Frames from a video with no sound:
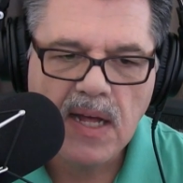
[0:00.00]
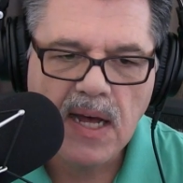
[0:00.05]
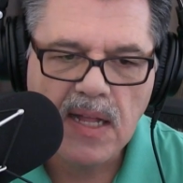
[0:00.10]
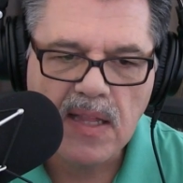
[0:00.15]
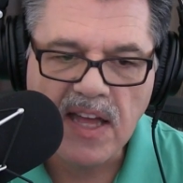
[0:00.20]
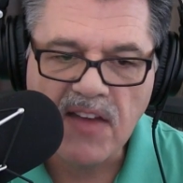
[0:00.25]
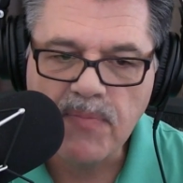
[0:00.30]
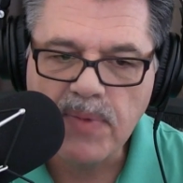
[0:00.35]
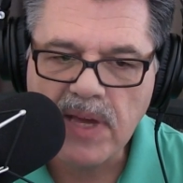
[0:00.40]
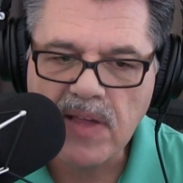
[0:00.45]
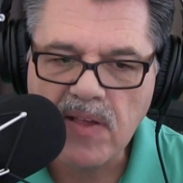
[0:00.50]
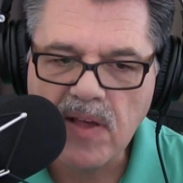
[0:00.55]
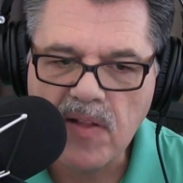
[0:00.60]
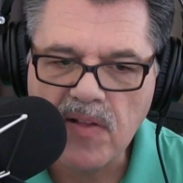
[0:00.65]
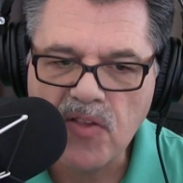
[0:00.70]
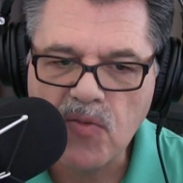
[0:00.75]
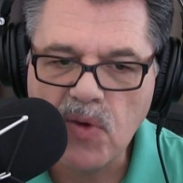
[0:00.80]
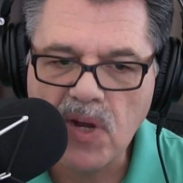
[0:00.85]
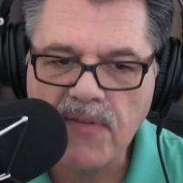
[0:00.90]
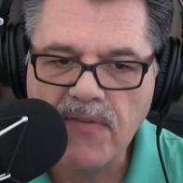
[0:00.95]

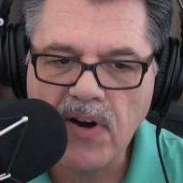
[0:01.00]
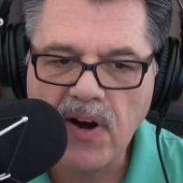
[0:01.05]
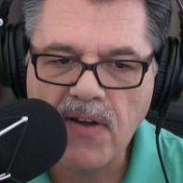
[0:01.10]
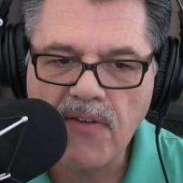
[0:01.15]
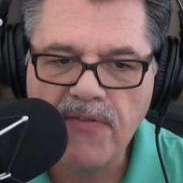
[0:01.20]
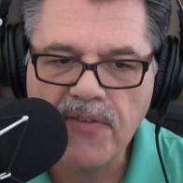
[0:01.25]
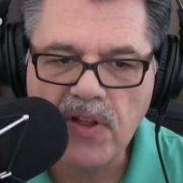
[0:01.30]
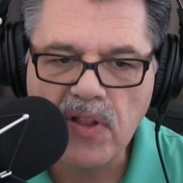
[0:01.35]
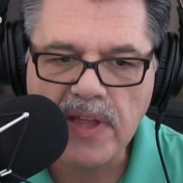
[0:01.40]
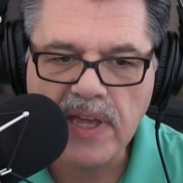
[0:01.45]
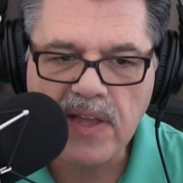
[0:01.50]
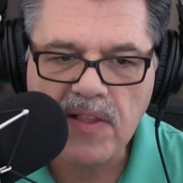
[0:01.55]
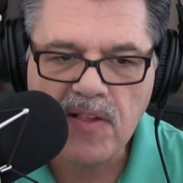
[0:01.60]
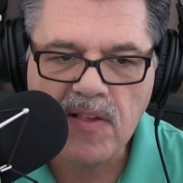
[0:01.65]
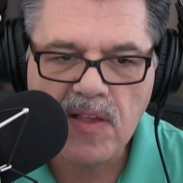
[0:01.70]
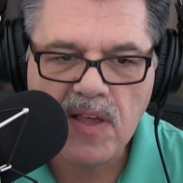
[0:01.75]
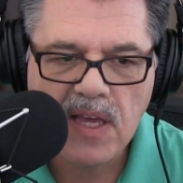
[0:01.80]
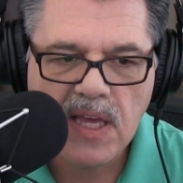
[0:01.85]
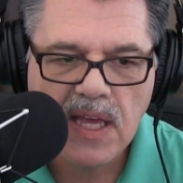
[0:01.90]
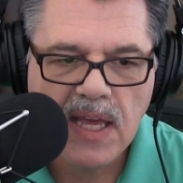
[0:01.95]
LifePixel is one of our
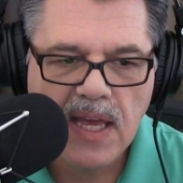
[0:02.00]
affiliates,